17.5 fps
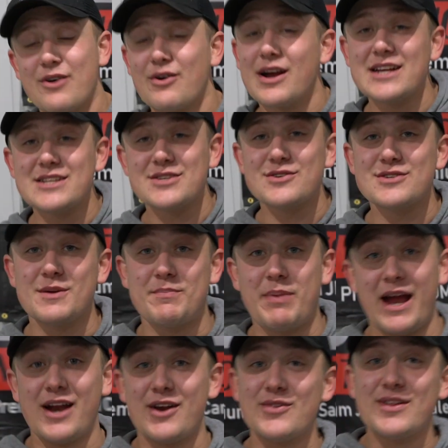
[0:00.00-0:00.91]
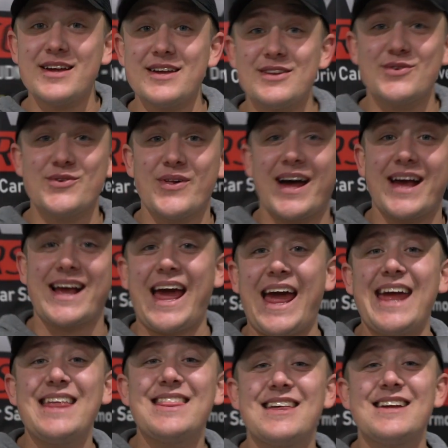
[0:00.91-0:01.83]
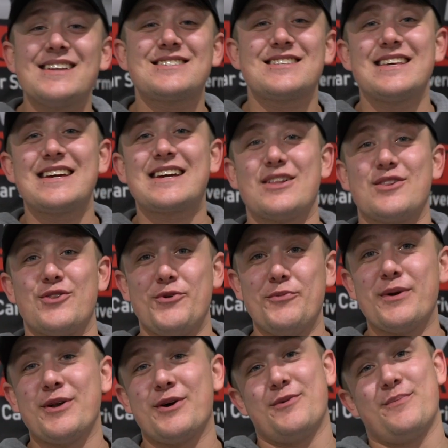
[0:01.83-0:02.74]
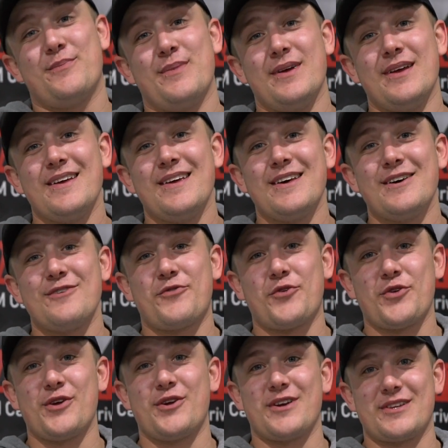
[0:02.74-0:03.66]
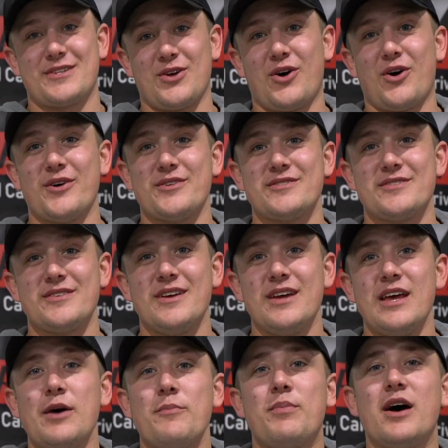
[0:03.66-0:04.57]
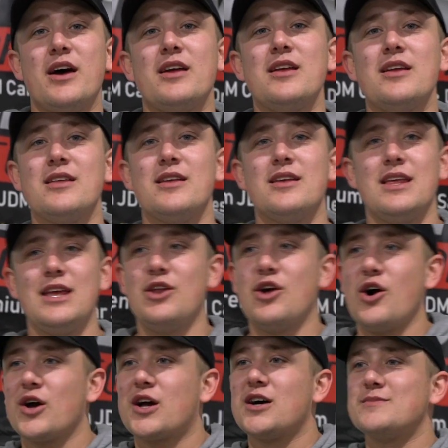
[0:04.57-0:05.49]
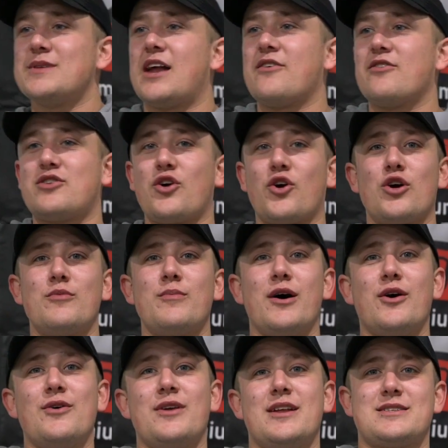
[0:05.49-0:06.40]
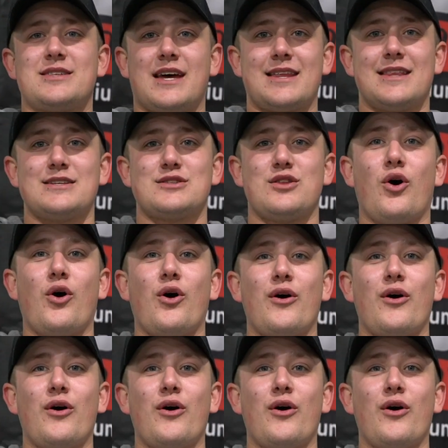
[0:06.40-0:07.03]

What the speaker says: racers apparently do like 1/8 inch thick aluminum for their exhaust. But you know, it comes out of a turbo and it's like this long.